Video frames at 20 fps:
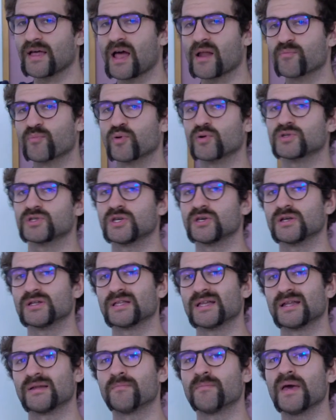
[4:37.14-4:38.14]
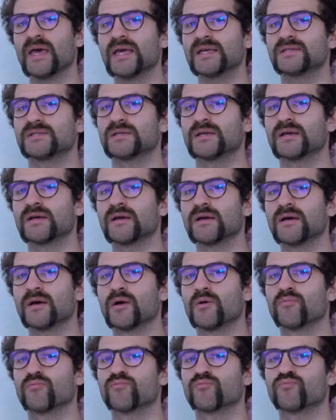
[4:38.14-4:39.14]
that puts you in an amazing
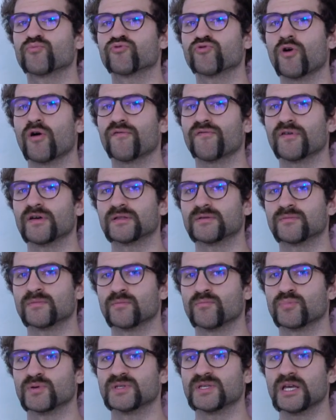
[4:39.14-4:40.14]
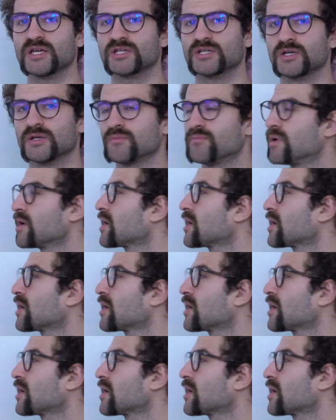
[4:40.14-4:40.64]
profit position